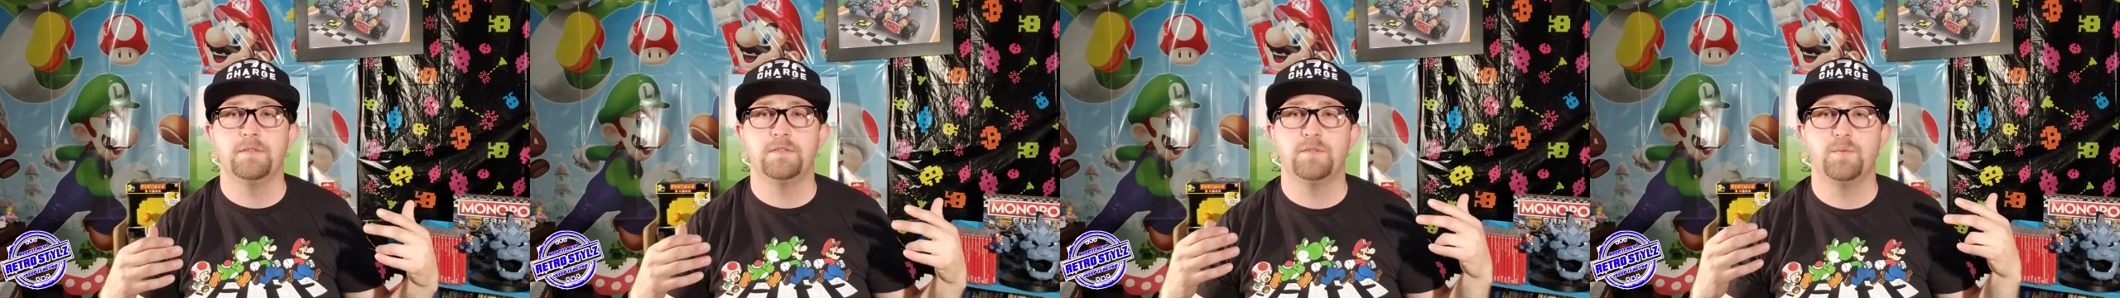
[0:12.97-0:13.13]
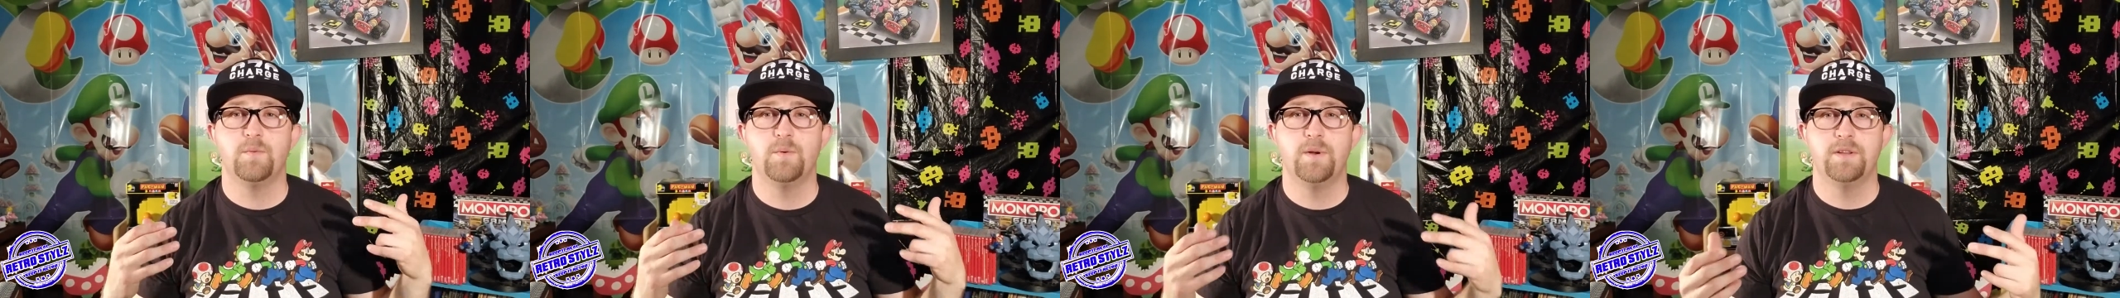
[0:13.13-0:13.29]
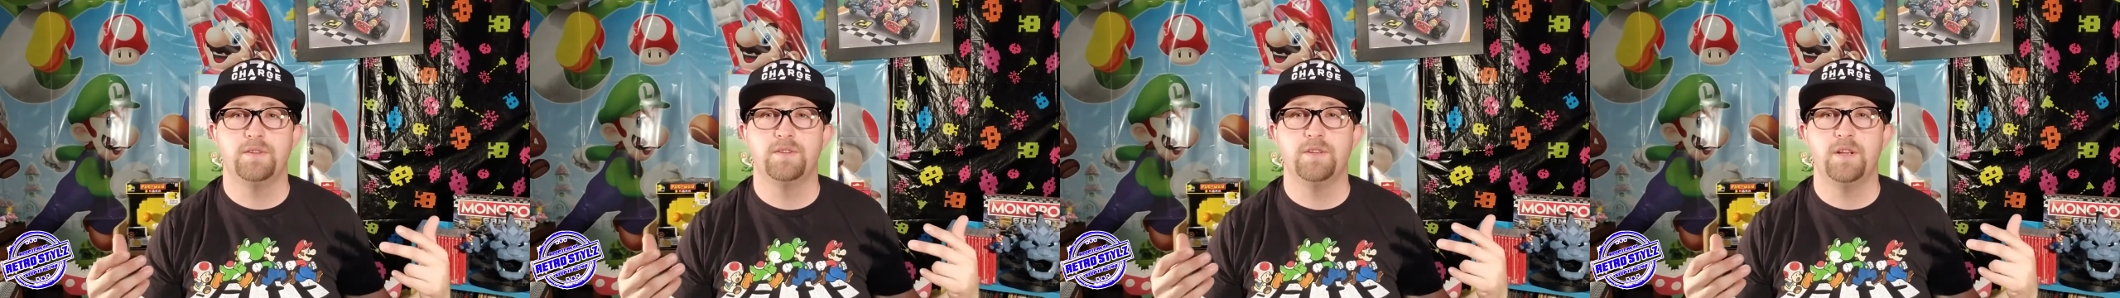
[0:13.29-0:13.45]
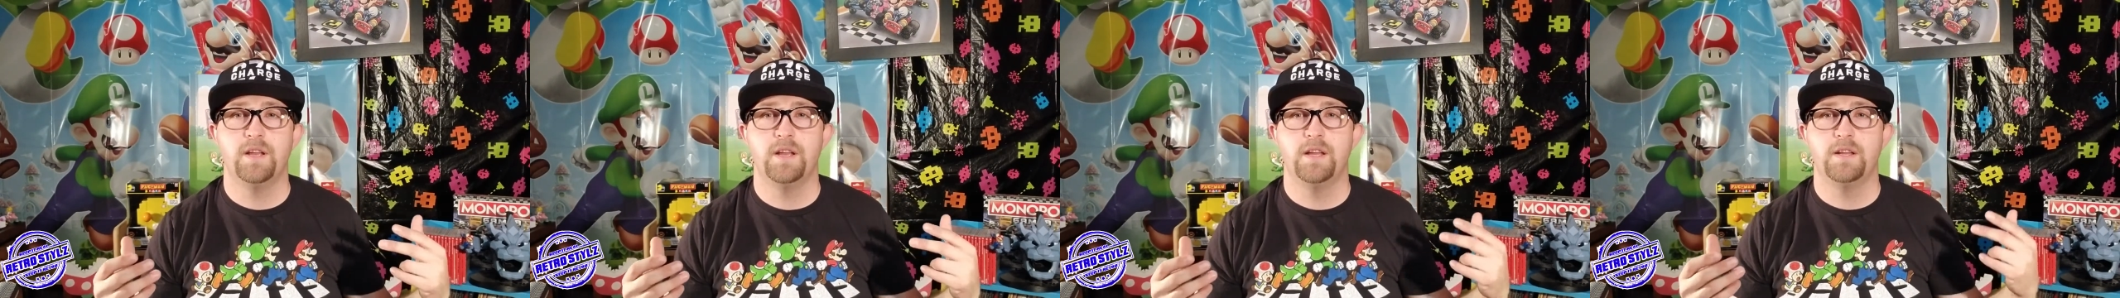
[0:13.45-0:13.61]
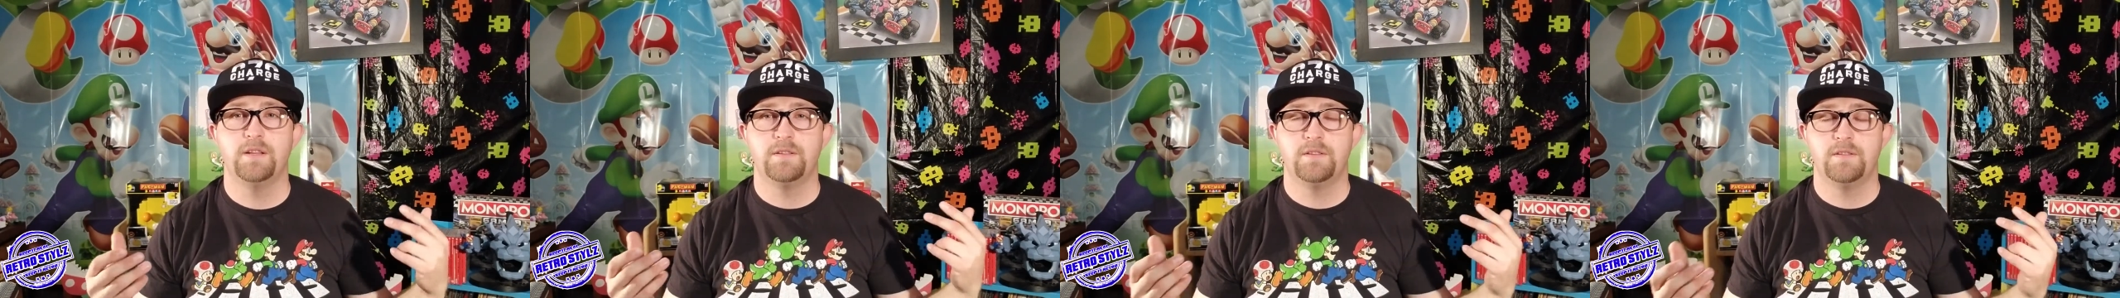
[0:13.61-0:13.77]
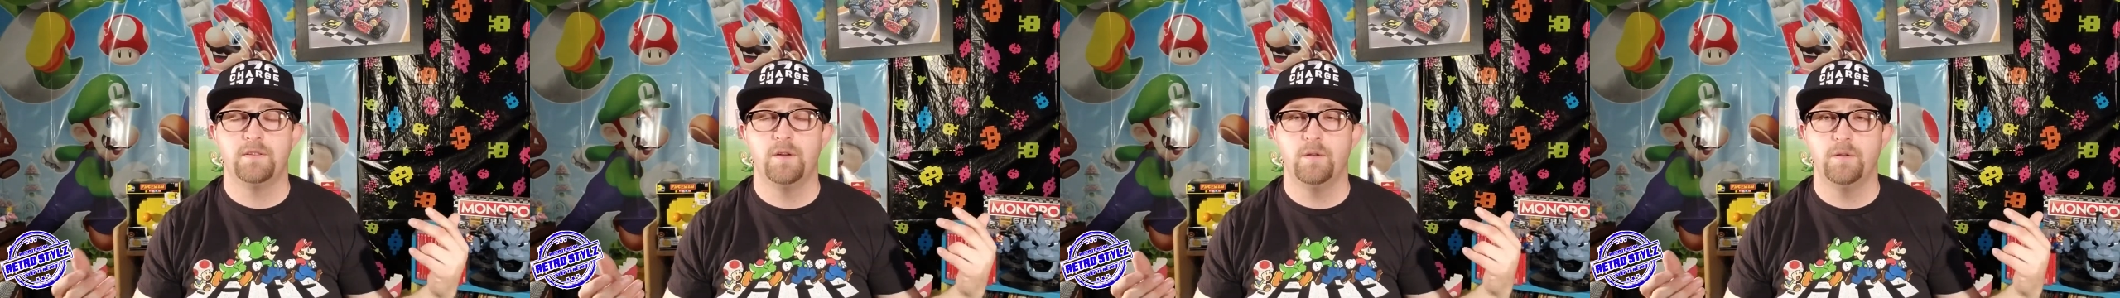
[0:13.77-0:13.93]
Switch
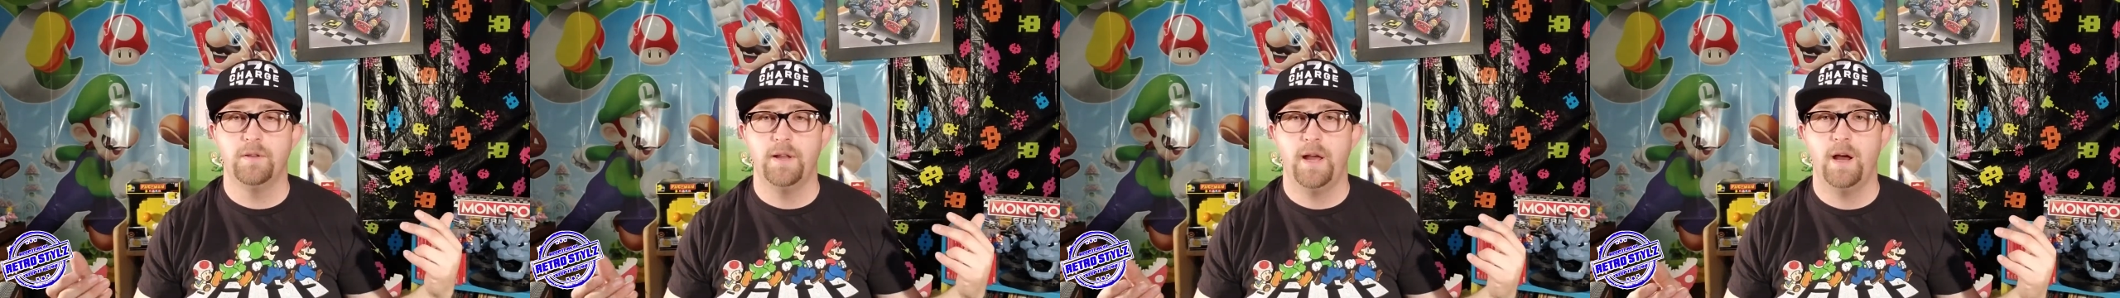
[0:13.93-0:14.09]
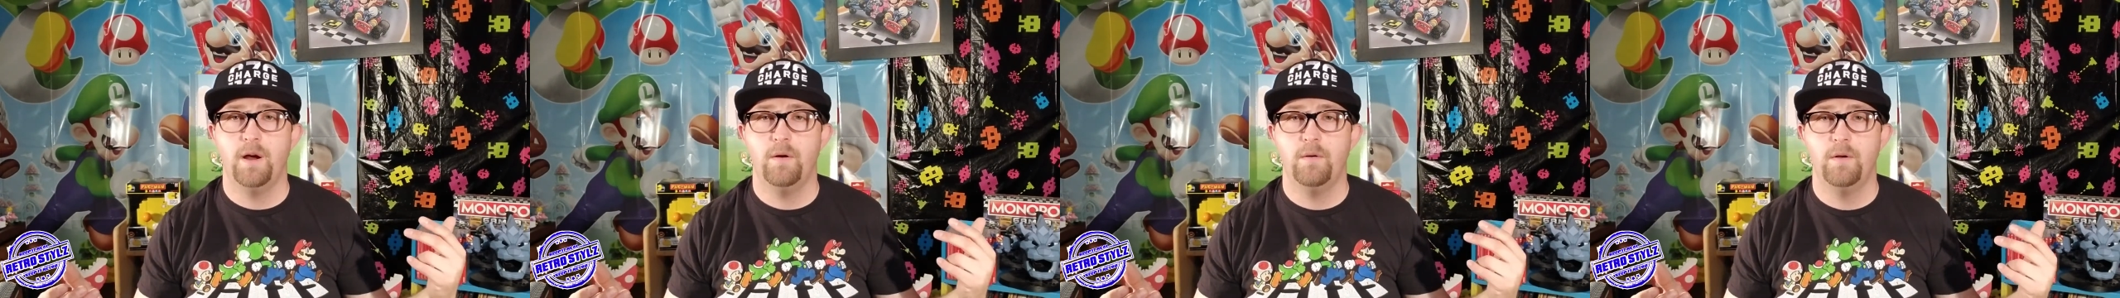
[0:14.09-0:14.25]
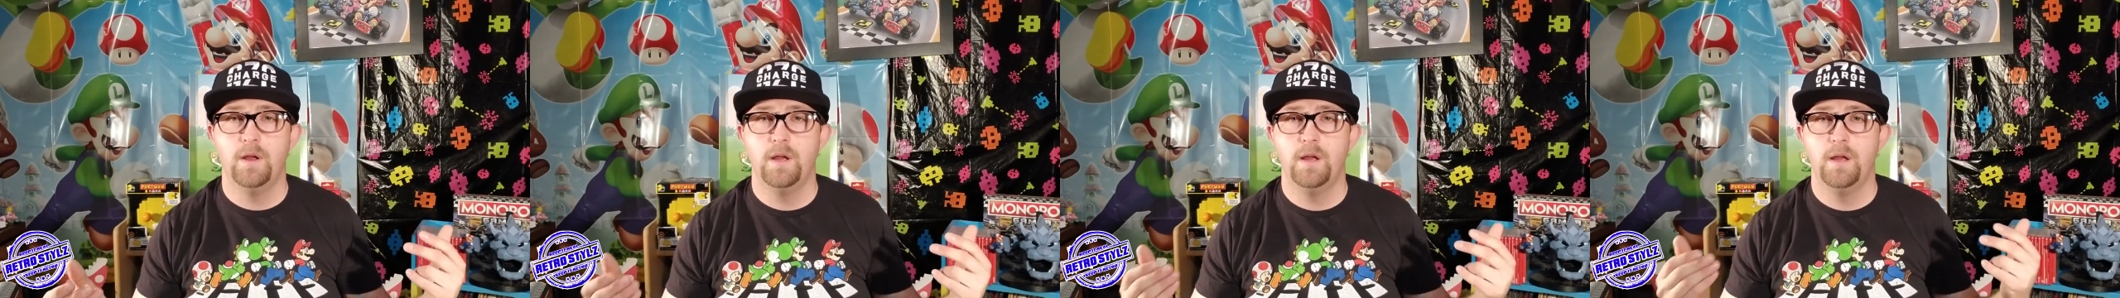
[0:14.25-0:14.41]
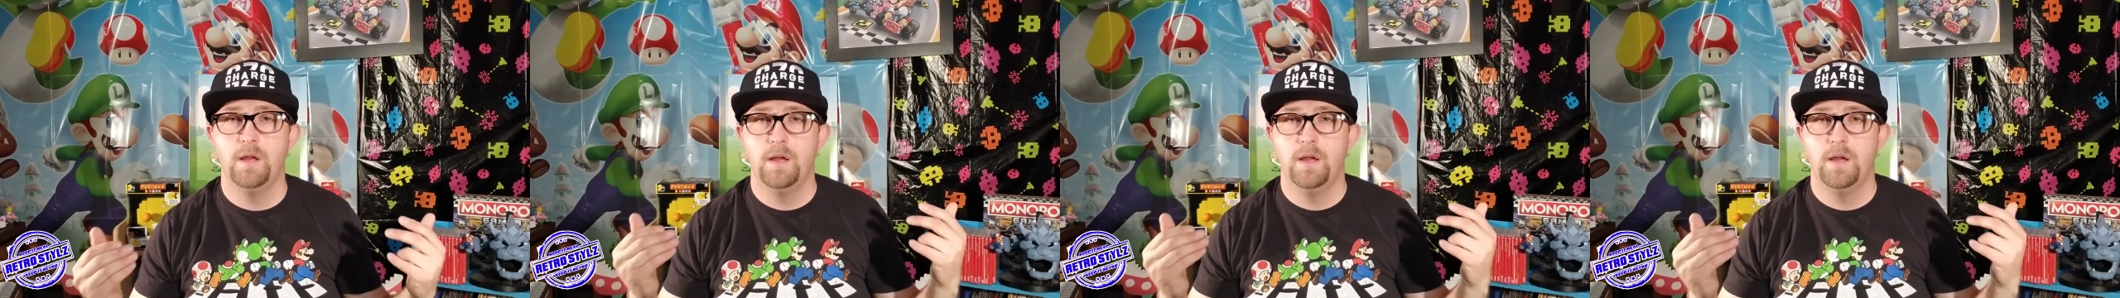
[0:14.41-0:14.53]
is sold out.